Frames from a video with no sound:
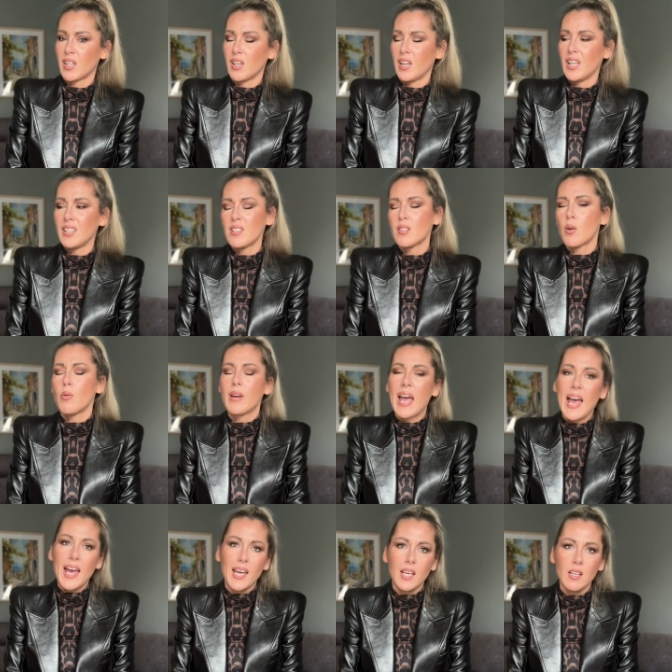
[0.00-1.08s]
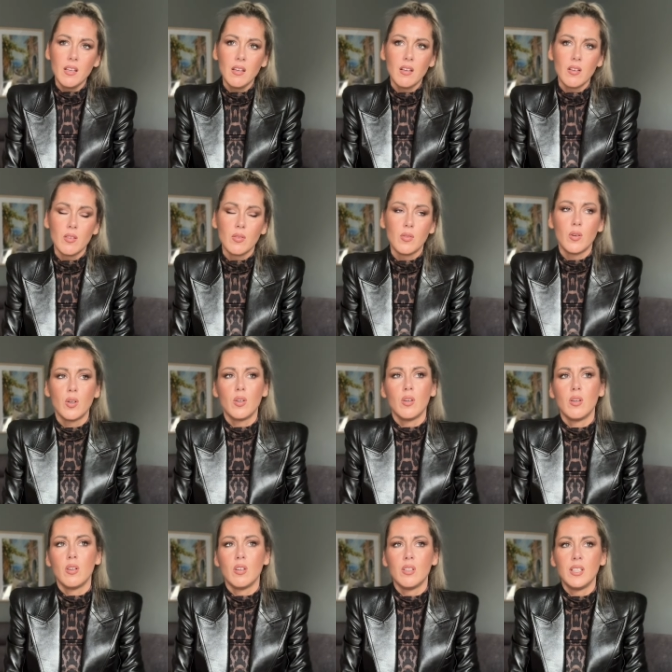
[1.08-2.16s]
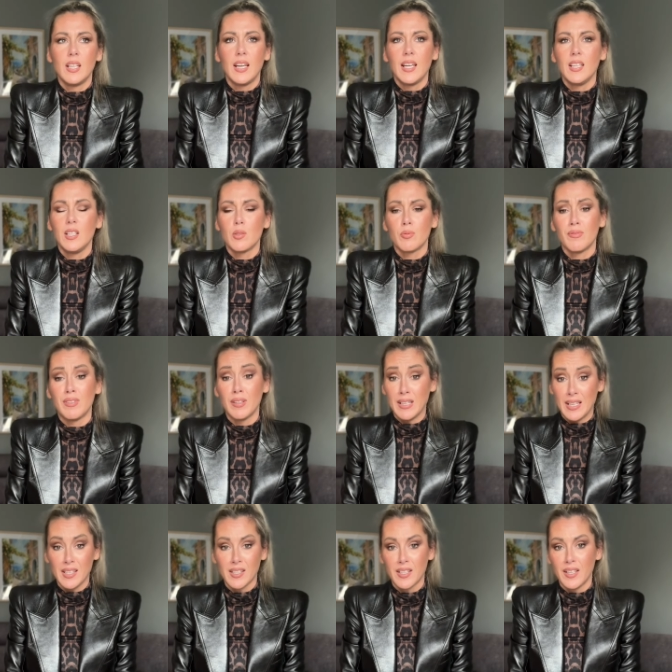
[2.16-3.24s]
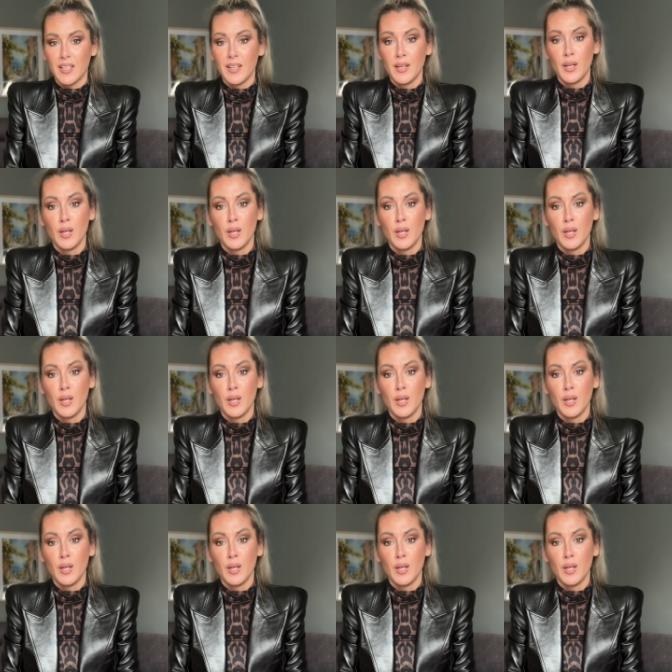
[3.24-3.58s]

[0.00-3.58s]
it is okay for the ladies with the dark hair,